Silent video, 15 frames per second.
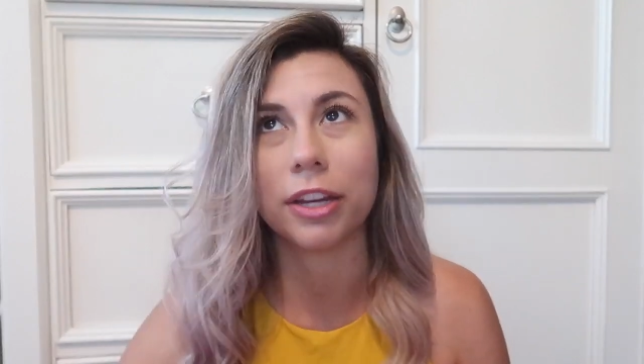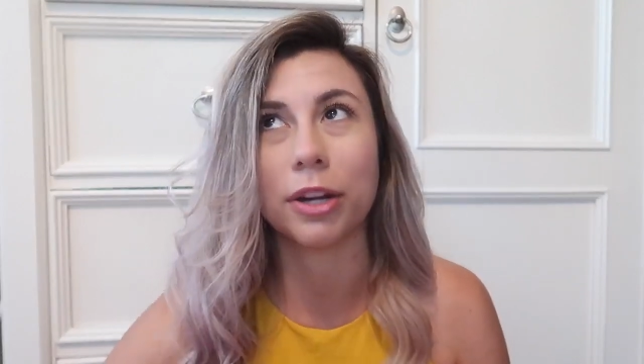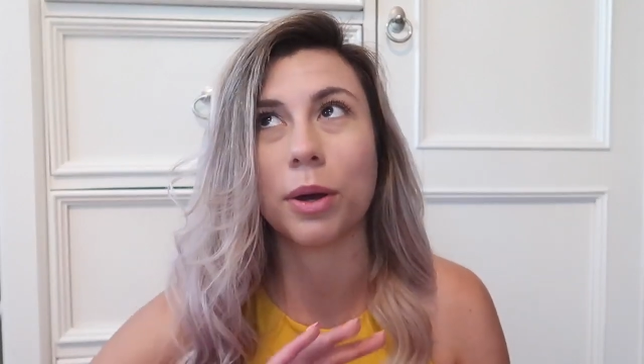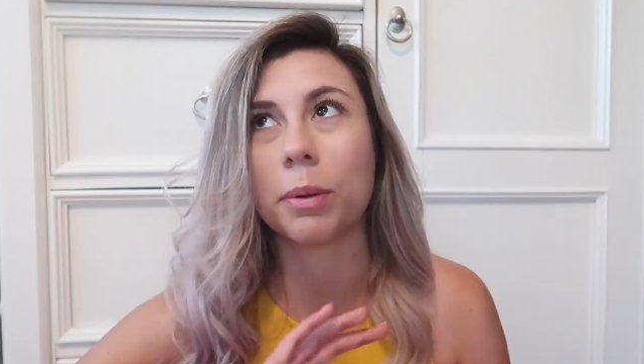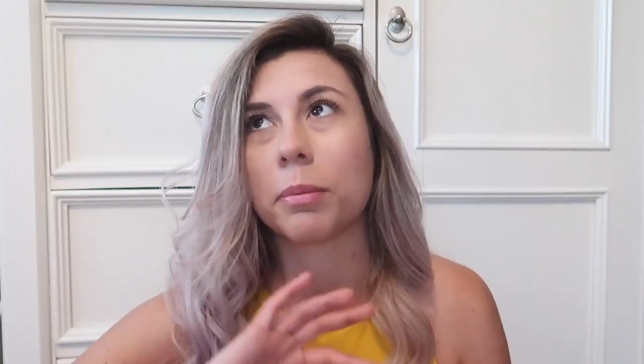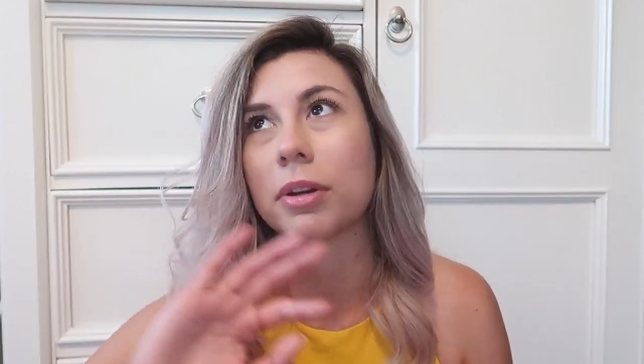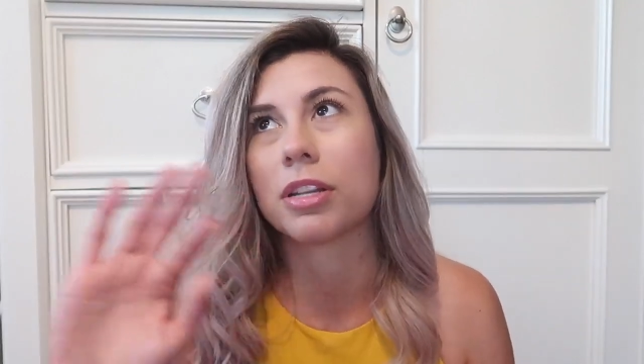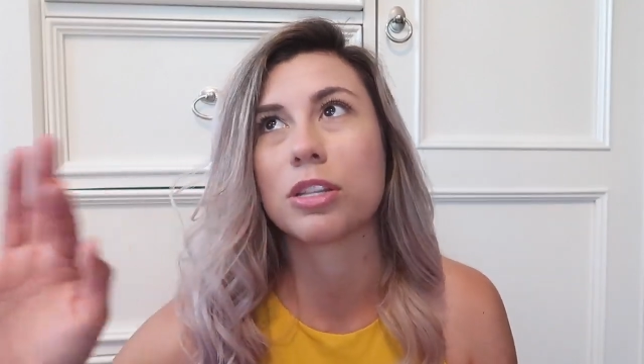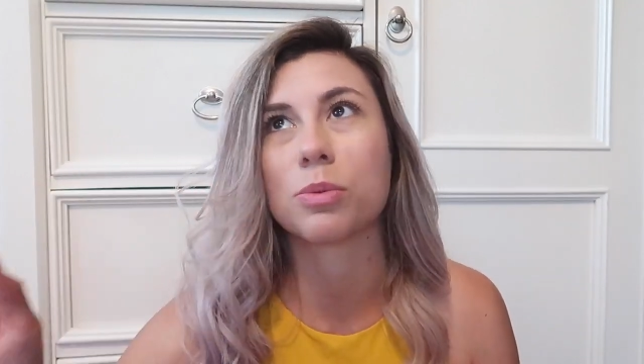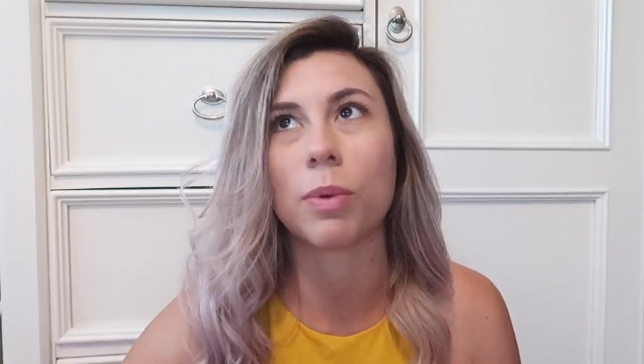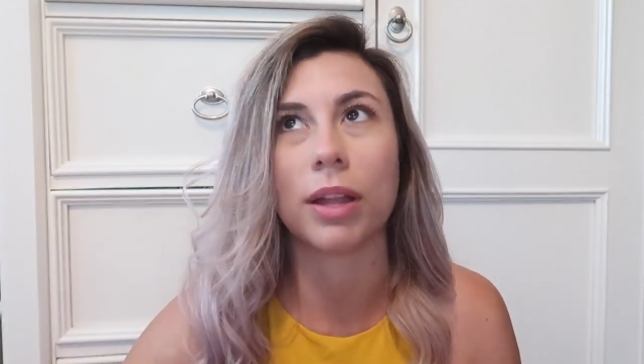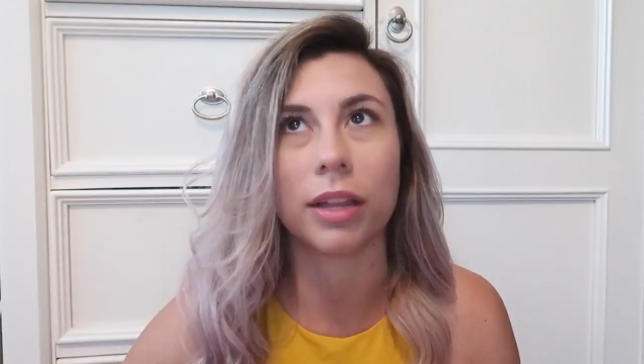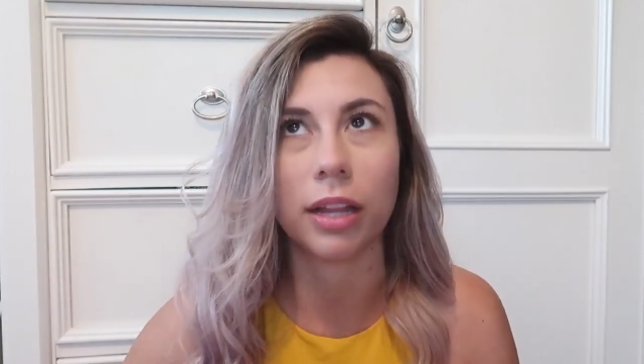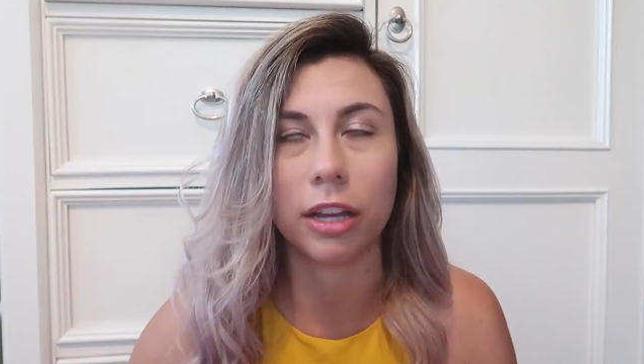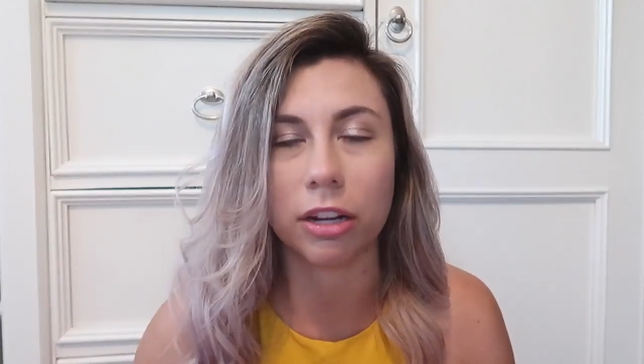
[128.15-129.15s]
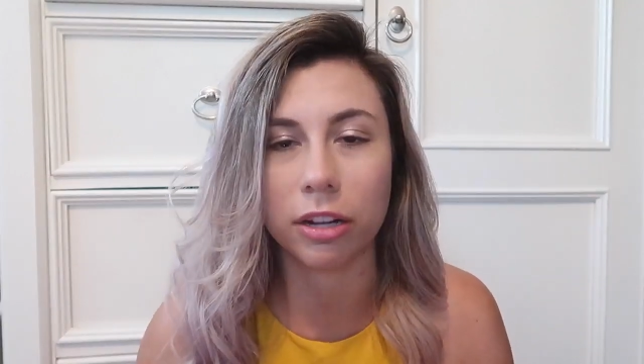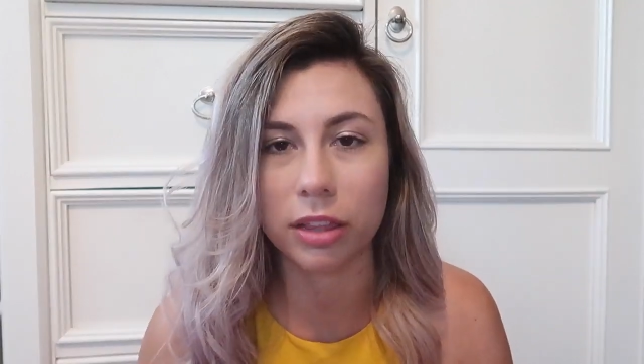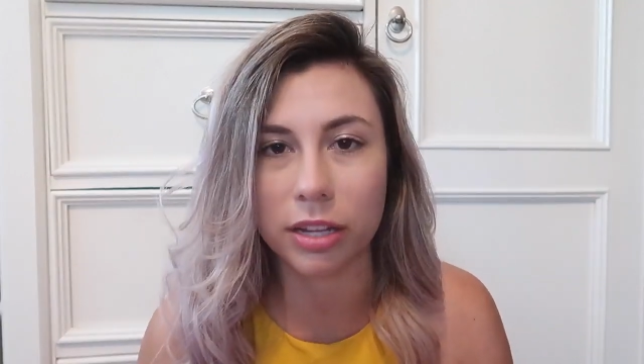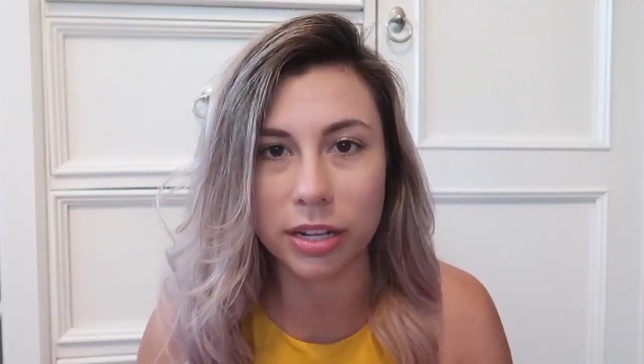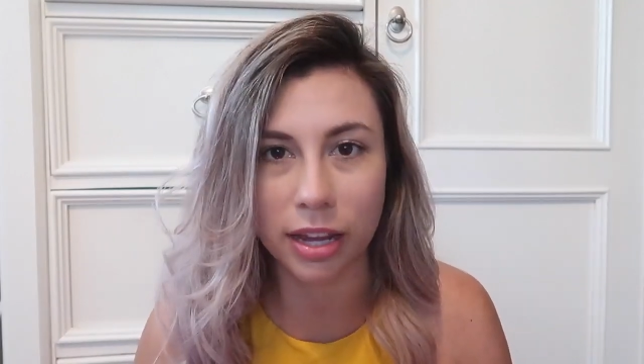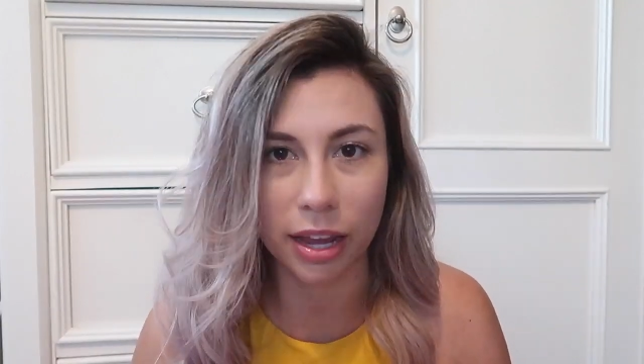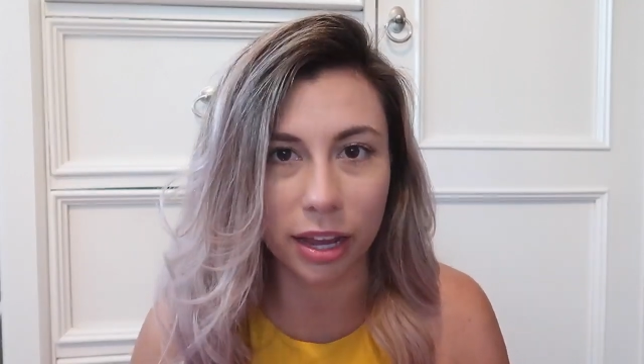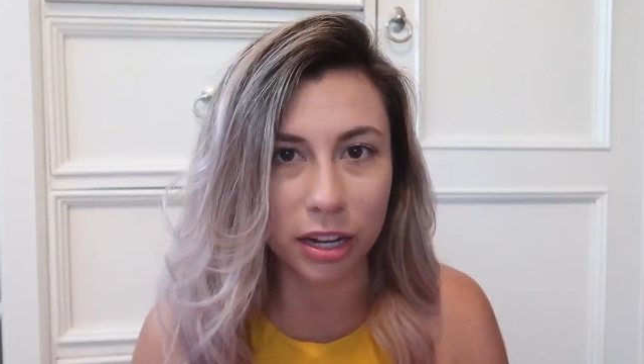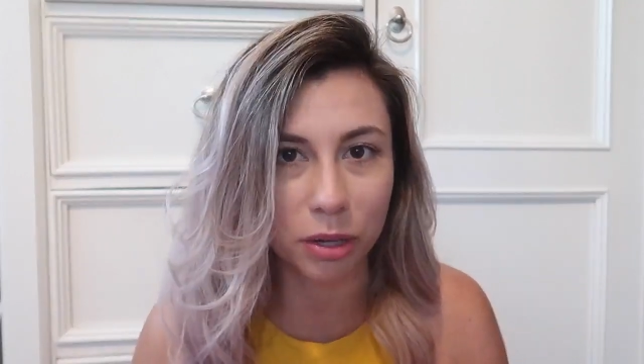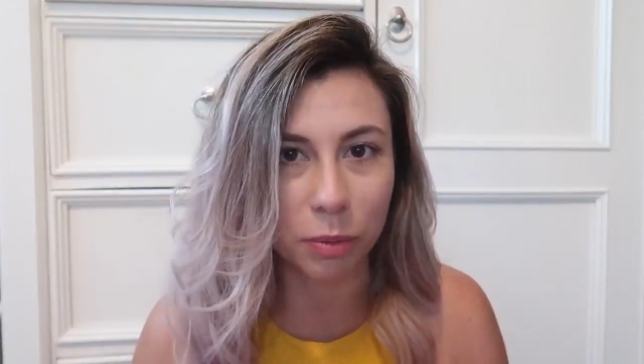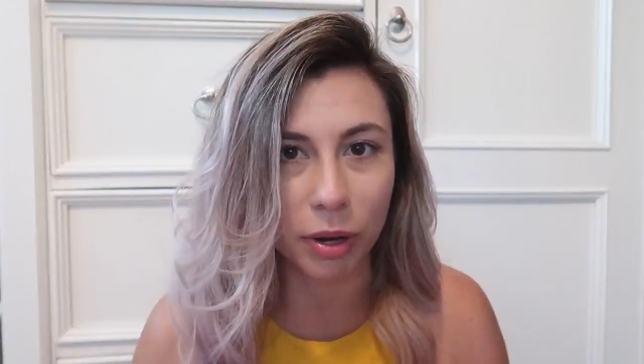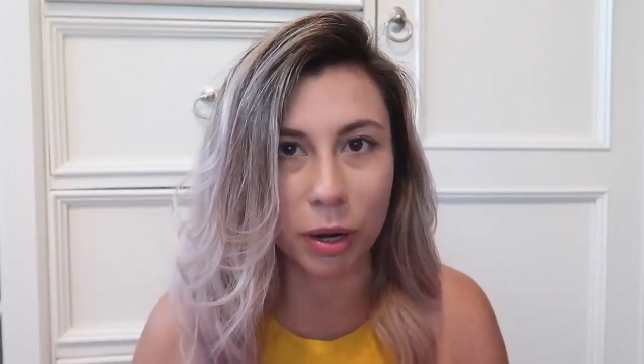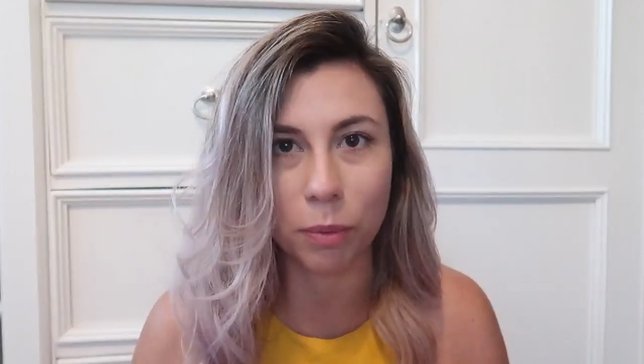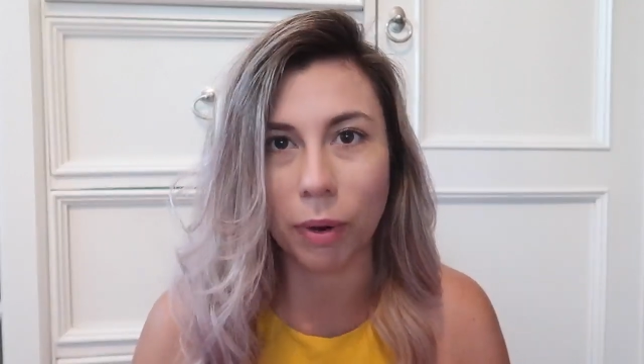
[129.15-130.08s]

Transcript: you know, I'm going to sweat later in the day anyway,